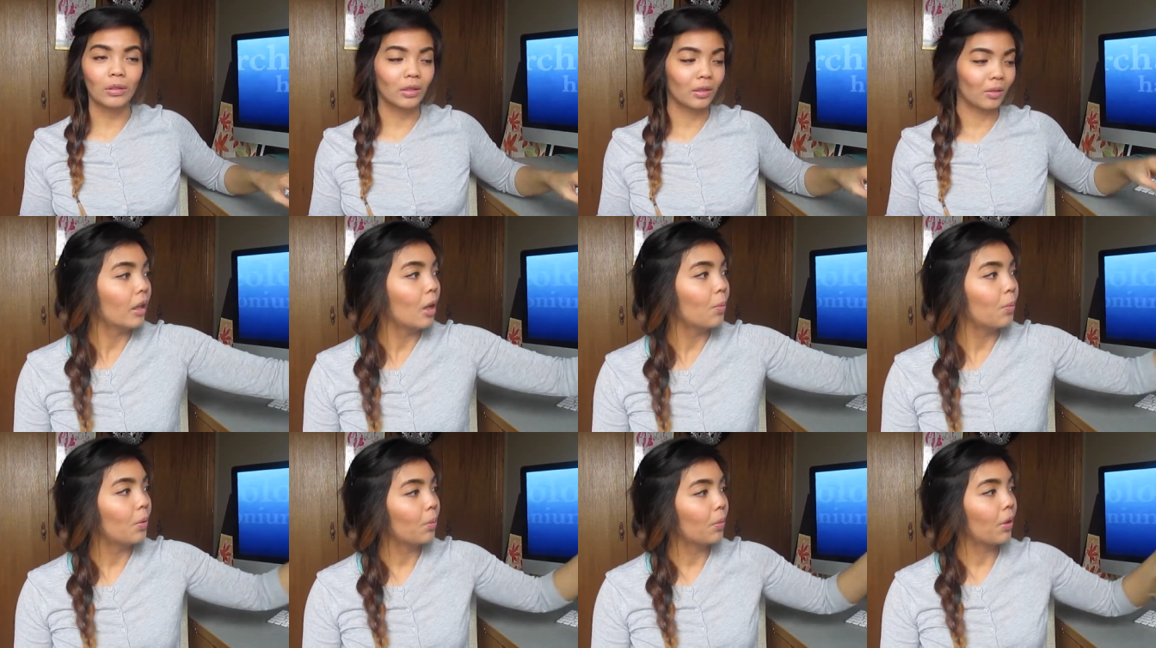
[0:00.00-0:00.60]
A
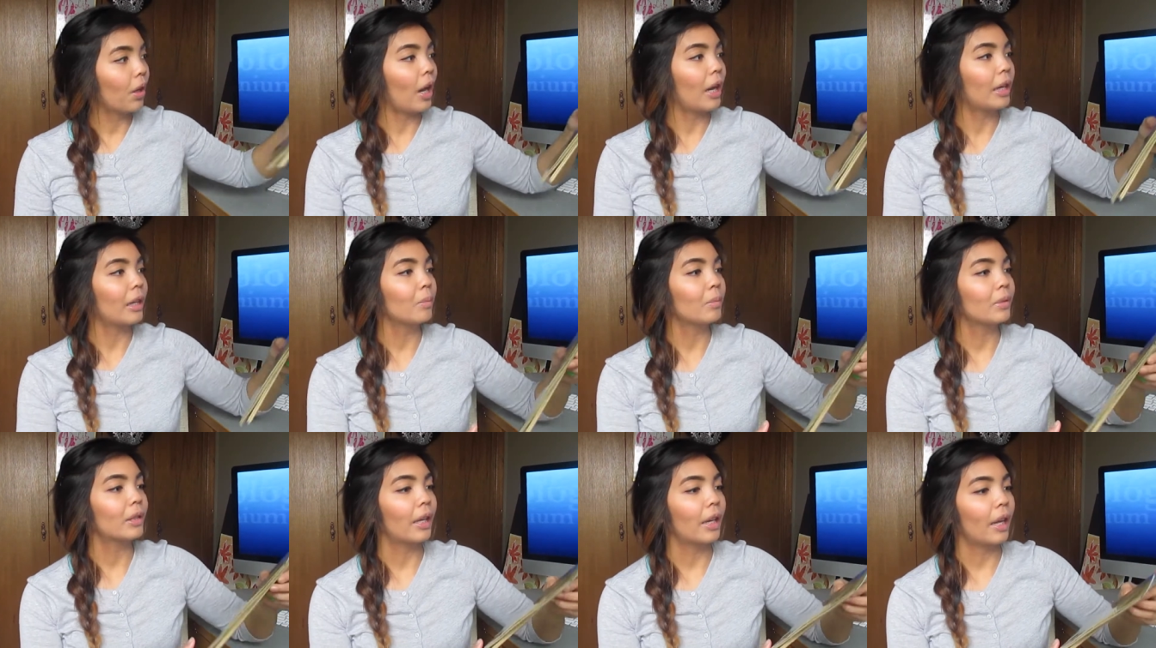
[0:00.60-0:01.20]
couple more
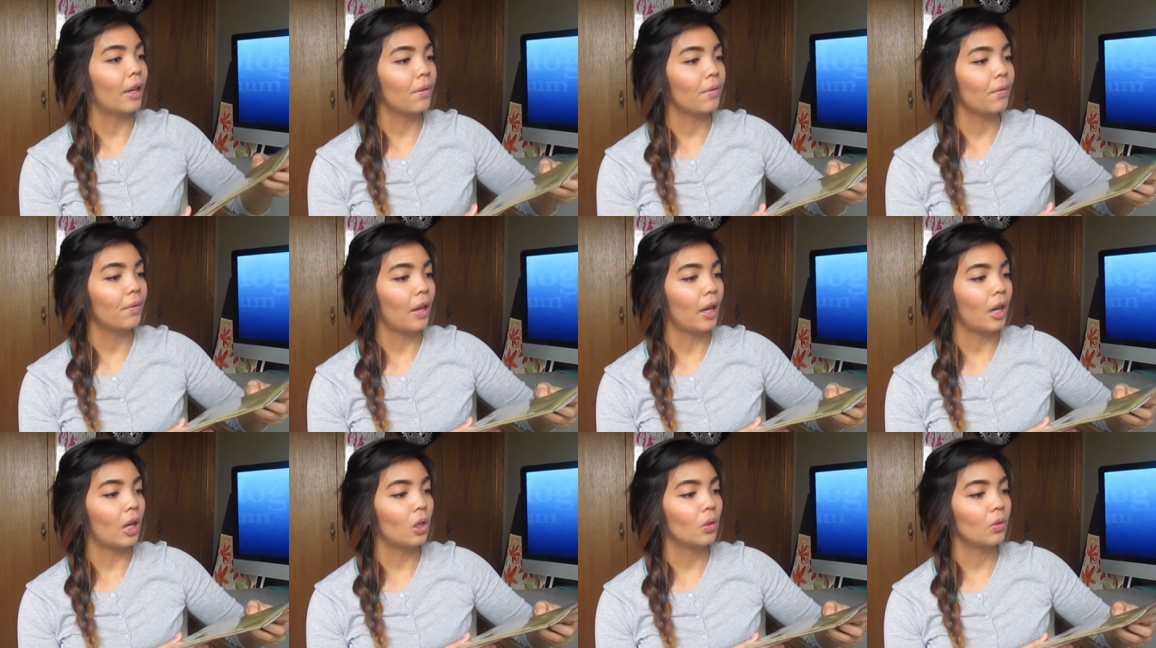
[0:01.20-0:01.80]
items that I
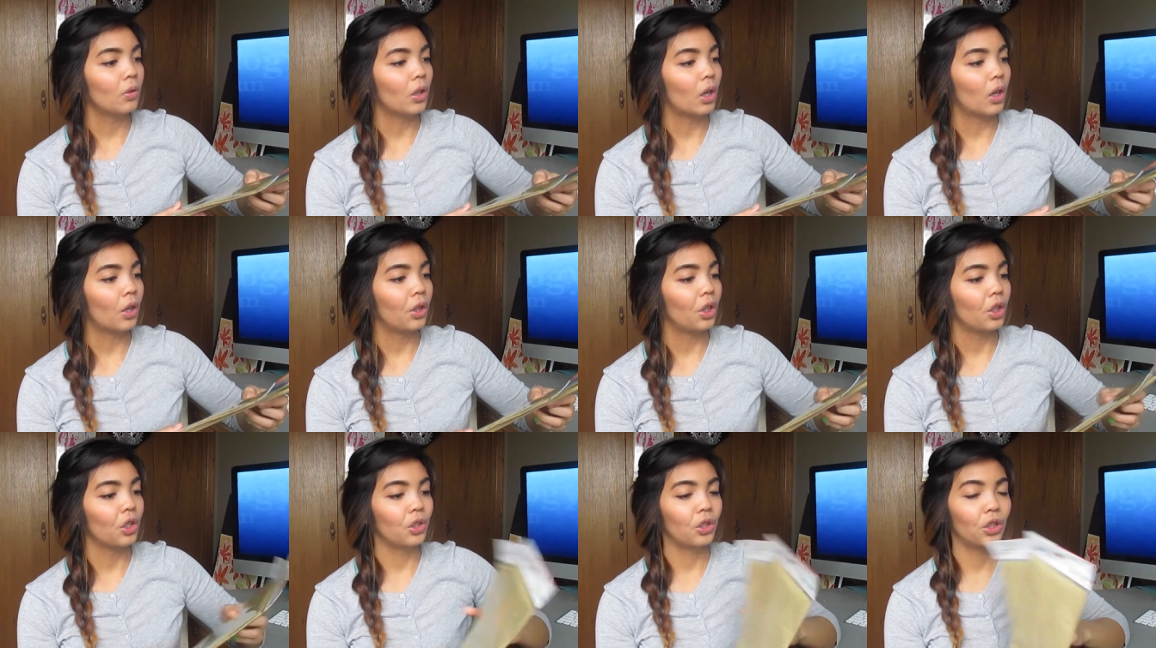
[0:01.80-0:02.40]
found are
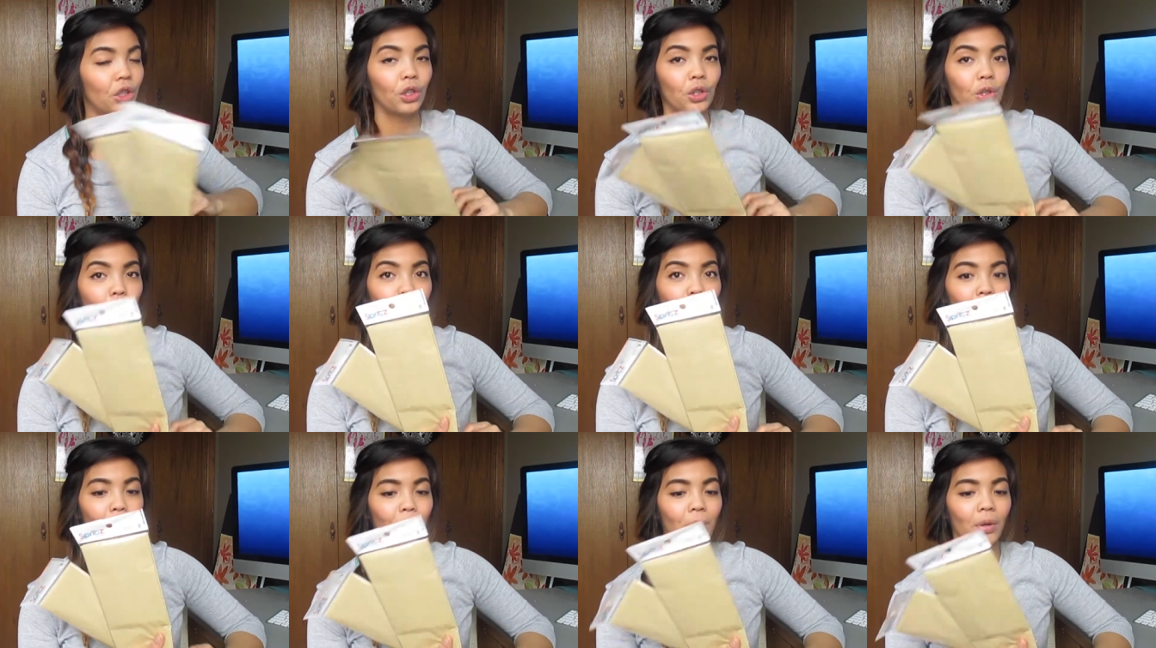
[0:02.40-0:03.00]
these tissue
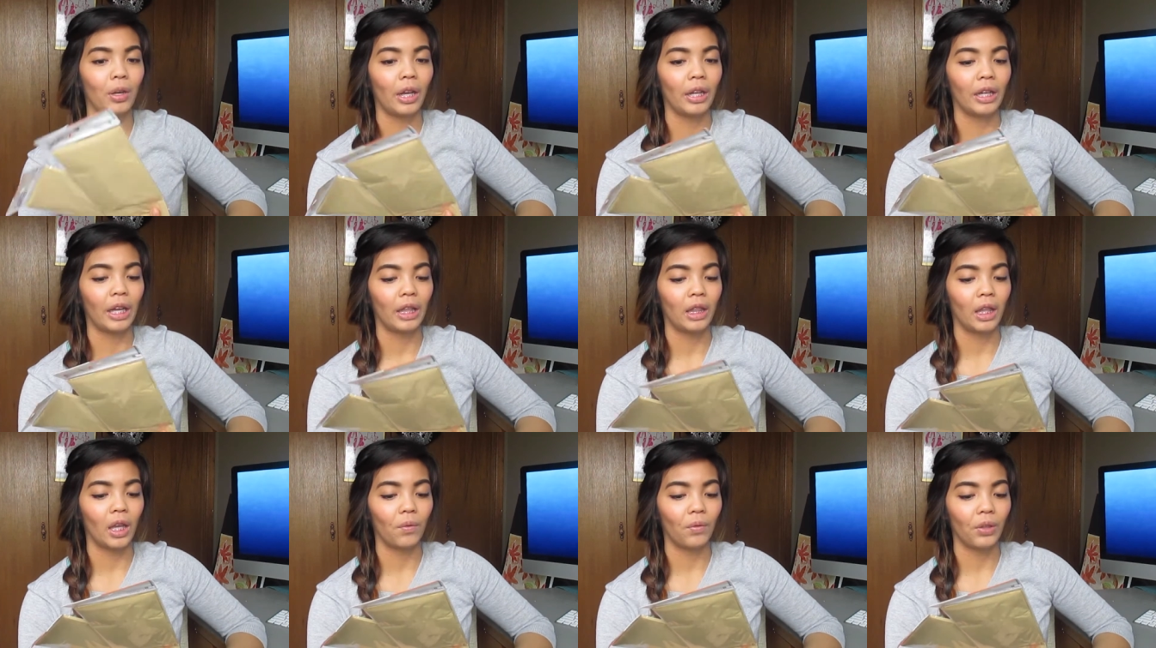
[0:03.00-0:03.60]
paper and
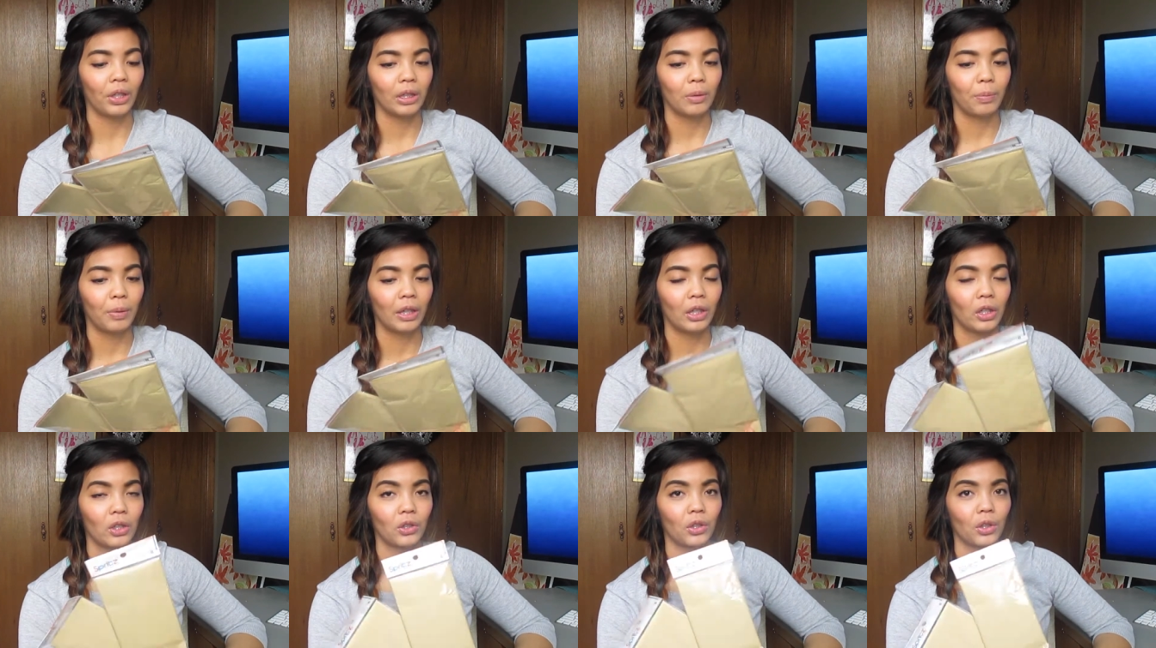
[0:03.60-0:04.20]
I love these
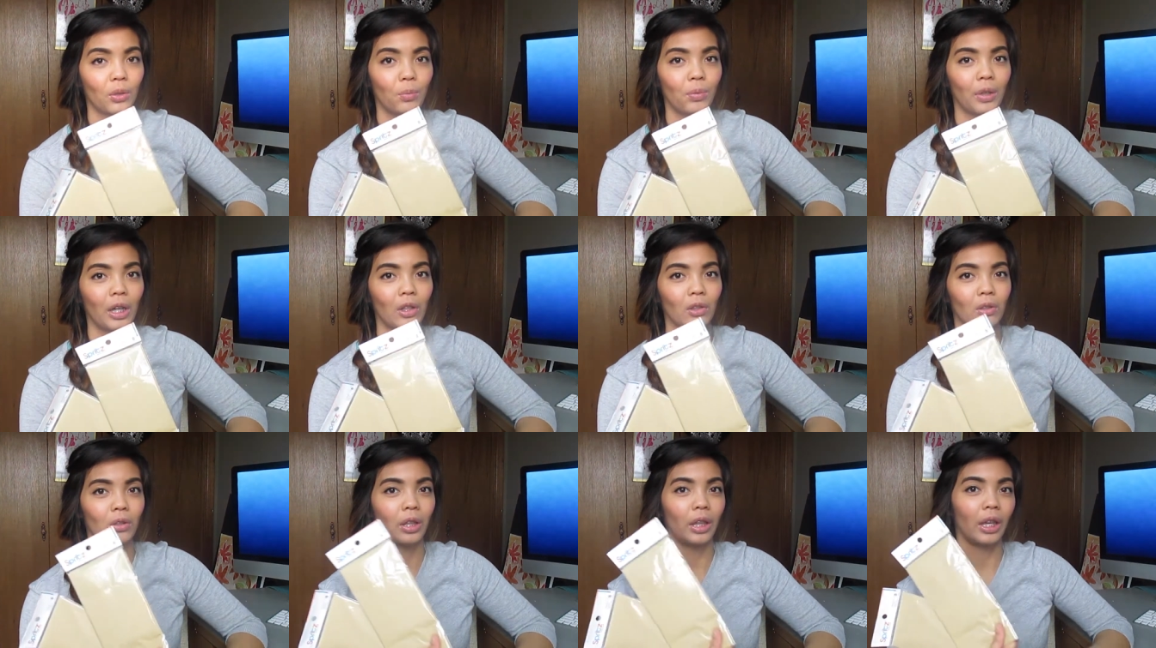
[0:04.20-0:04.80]
because they're
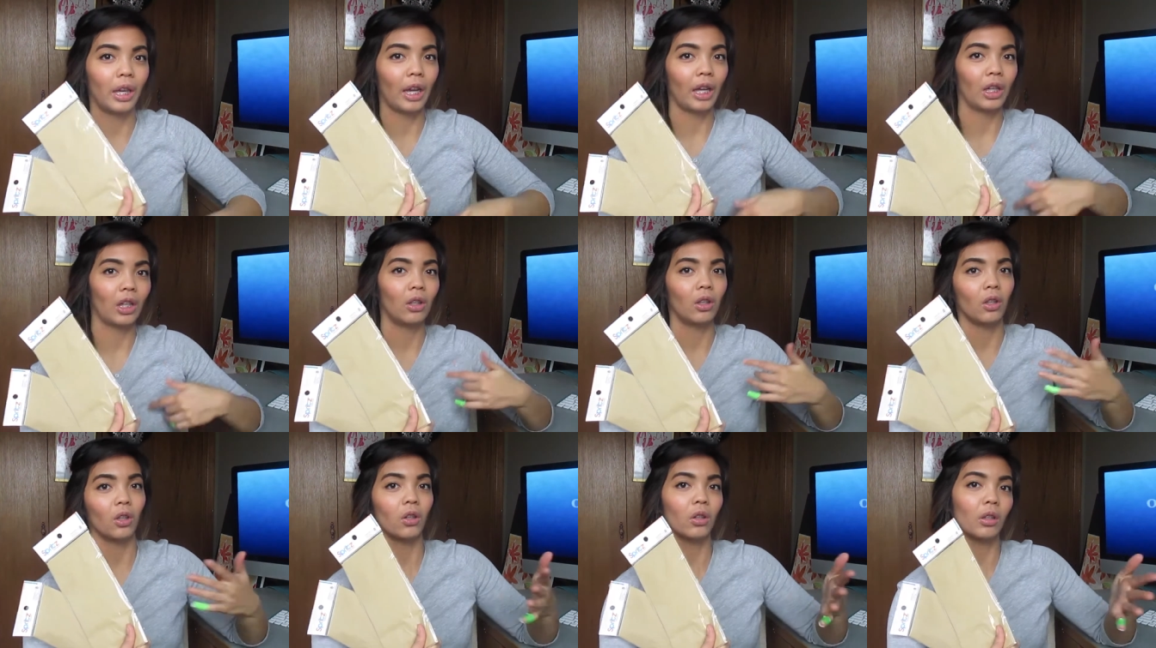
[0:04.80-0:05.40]
brown so they kind
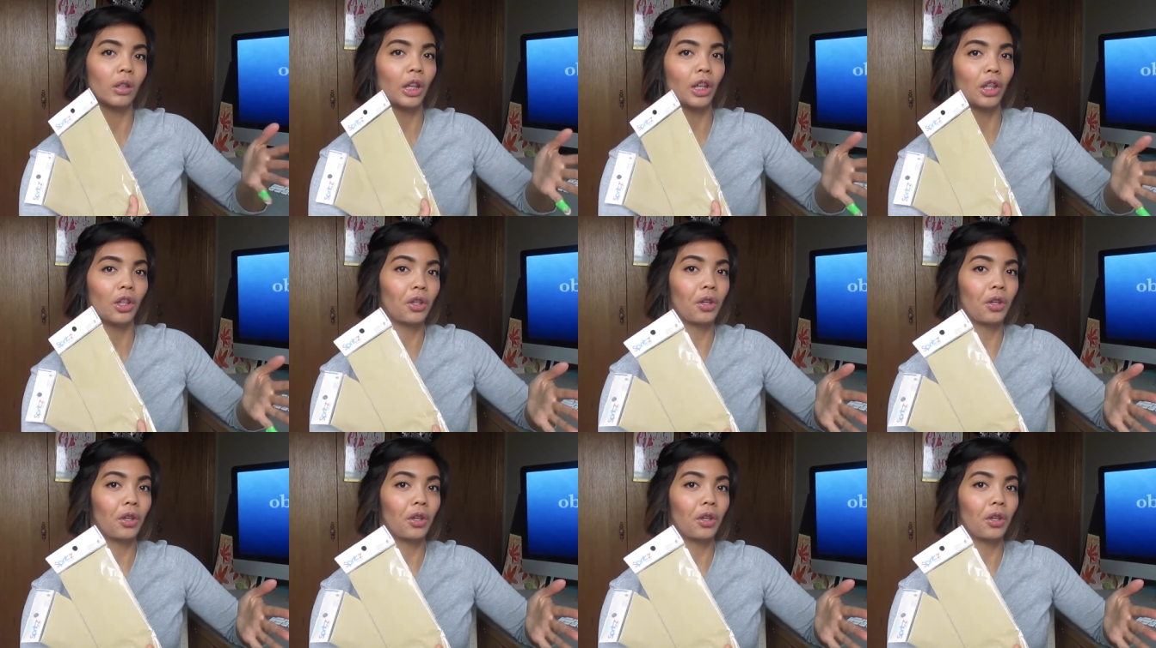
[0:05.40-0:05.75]
of look like,